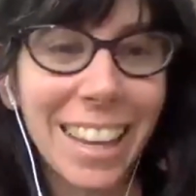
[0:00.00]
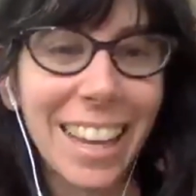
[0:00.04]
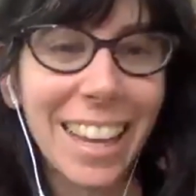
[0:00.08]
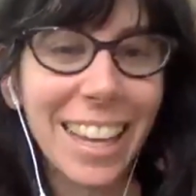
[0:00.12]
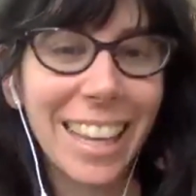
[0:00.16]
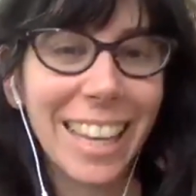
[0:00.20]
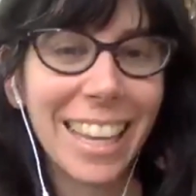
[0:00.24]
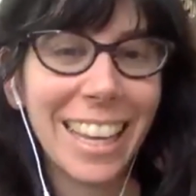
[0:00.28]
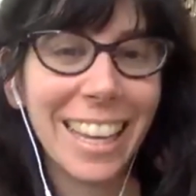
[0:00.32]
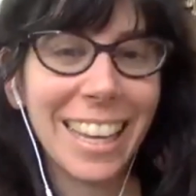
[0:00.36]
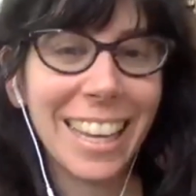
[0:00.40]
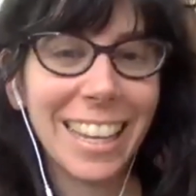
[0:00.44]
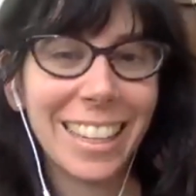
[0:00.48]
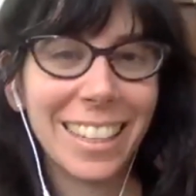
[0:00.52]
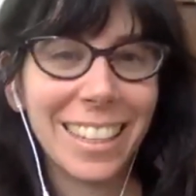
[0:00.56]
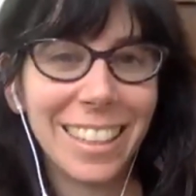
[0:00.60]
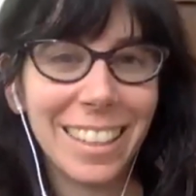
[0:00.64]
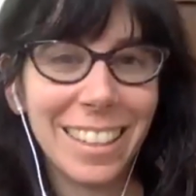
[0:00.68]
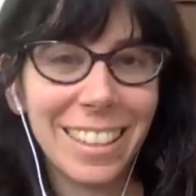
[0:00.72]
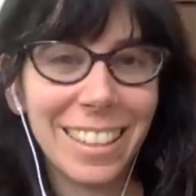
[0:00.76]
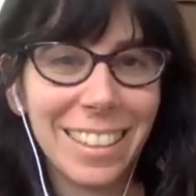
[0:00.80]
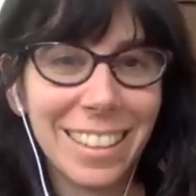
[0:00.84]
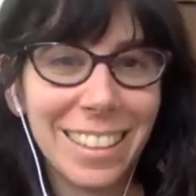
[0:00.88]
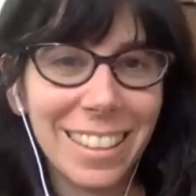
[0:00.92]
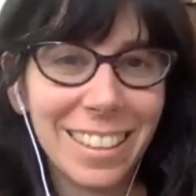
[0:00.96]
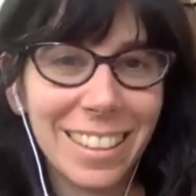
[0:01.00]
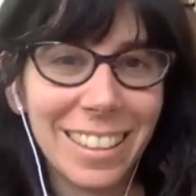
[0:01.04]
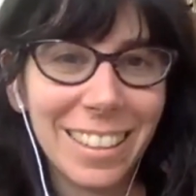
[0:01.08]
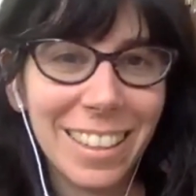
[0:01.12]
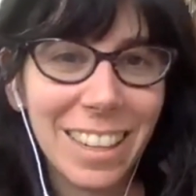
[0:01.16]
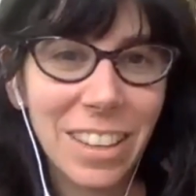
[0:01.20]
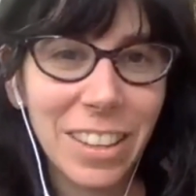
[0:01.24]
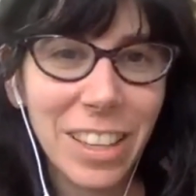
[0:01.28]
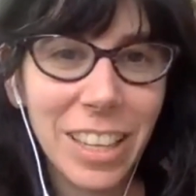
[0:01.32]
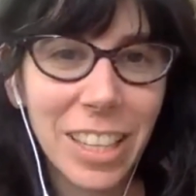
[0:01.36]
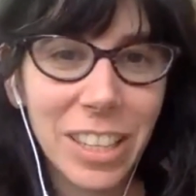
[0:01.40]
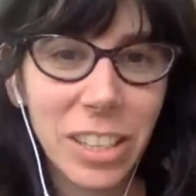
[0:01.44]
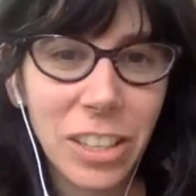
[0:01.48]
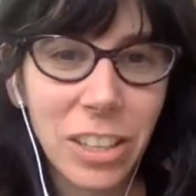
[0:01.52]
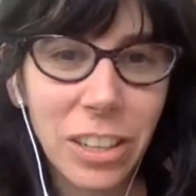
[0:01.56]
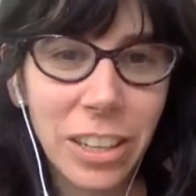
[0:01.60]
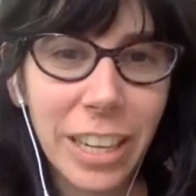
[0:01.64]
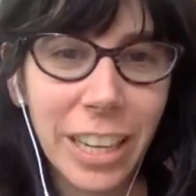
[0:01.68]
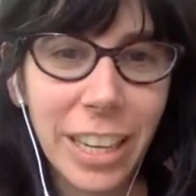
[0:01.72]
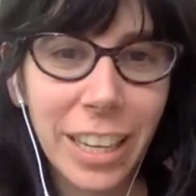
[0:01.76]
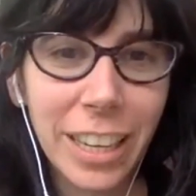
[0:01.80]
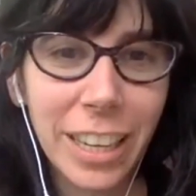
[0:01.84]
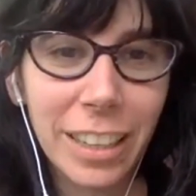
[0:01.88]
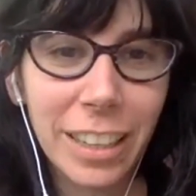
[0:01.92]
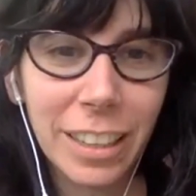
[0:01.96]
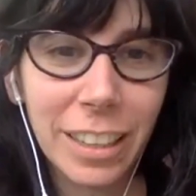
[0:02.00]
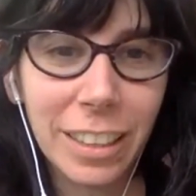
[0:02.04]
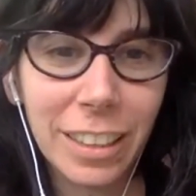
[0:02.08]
I can. Oh, that's great.